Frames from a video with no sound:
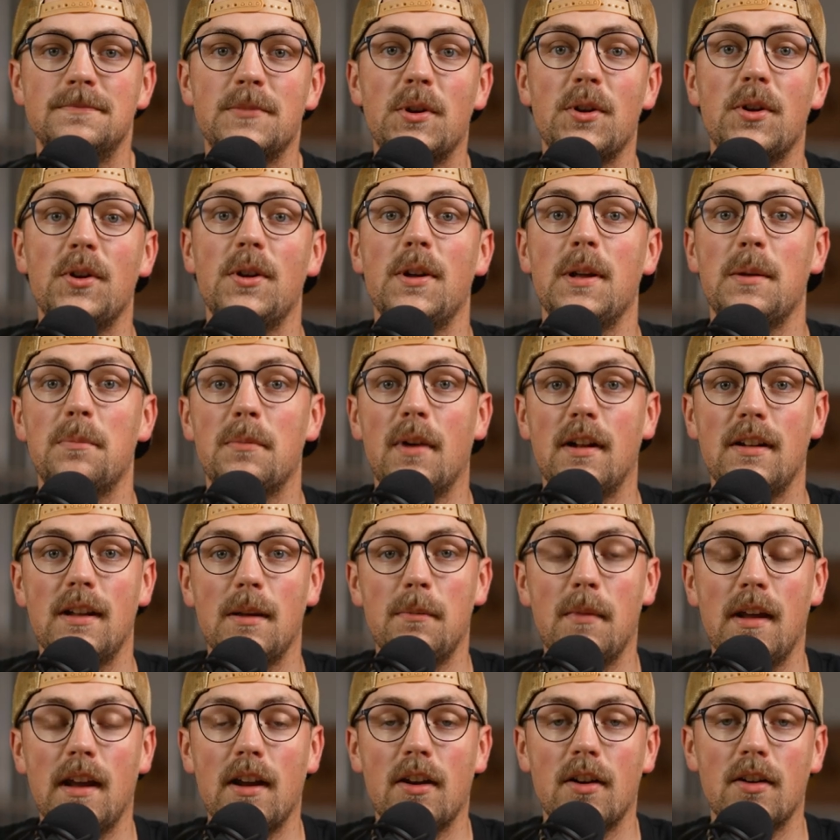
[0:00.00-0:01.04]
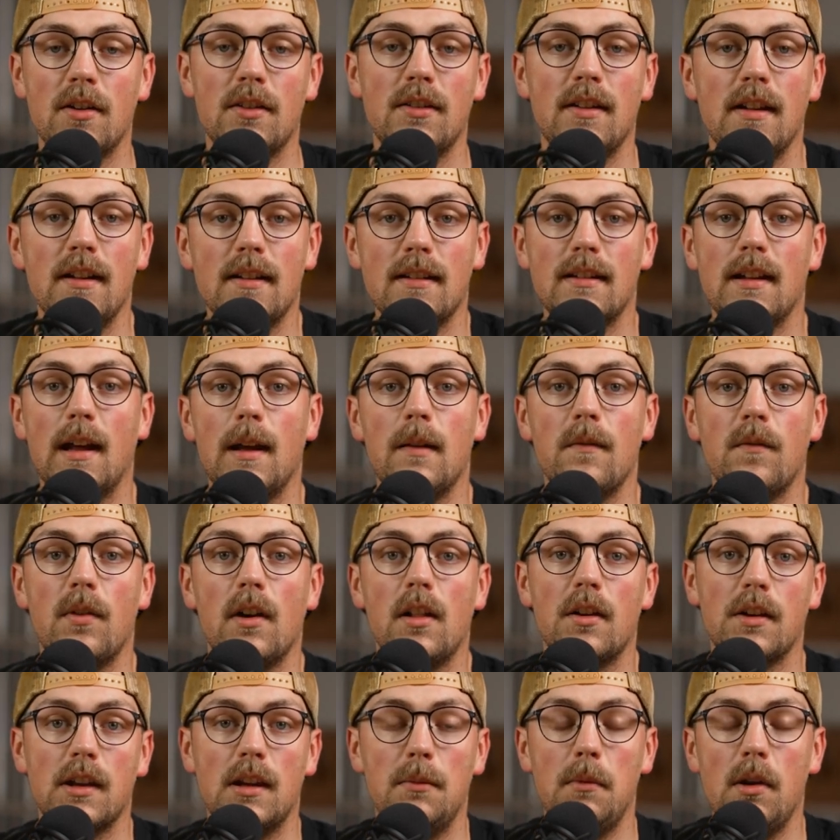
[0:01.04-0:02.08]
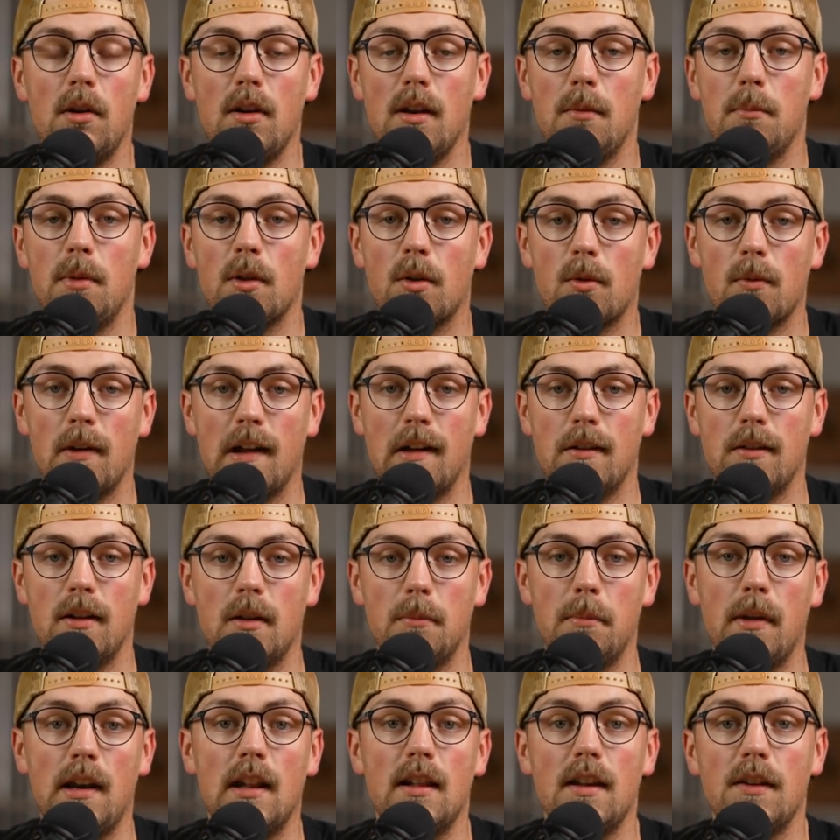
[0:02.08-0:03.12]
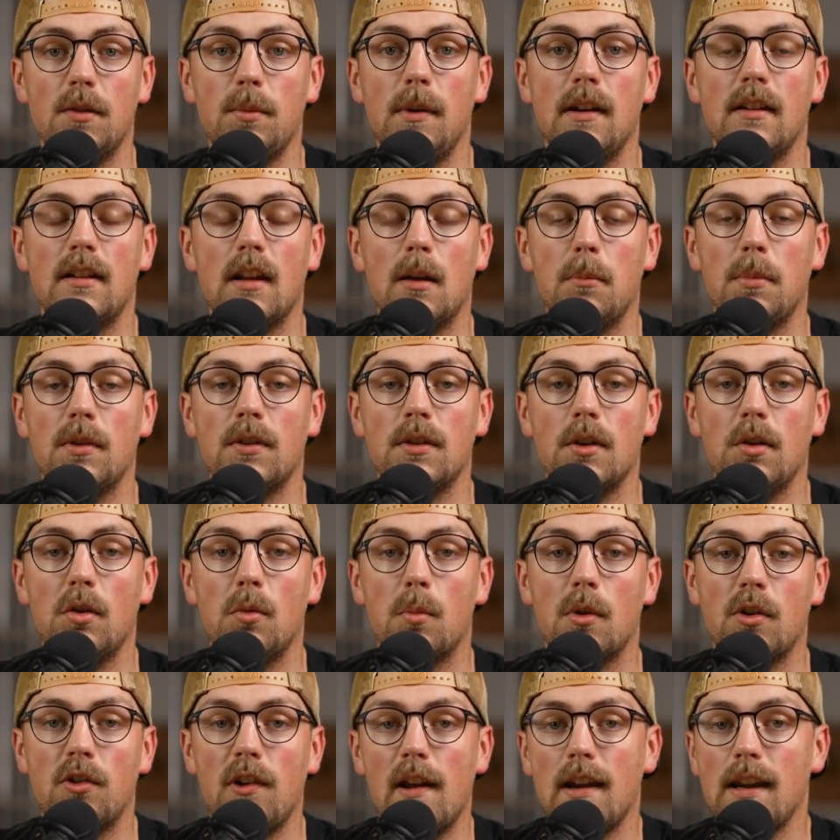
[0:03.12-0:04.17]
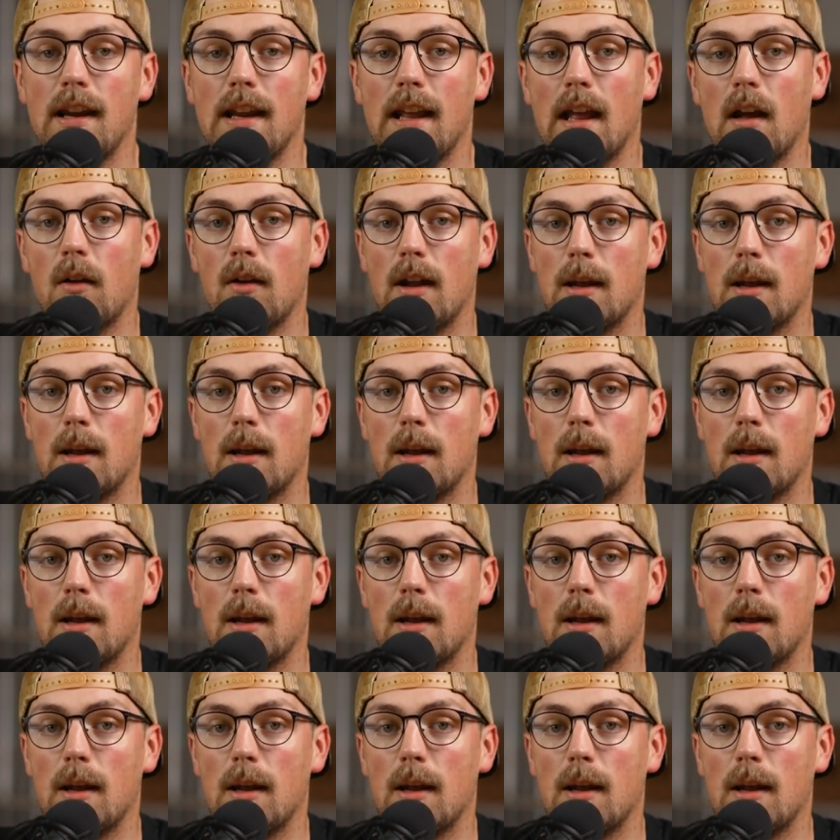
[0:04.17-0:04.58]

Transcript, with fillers: Good Monday Makers. It's time for another community build roundup, and in this week's episode, we're checking out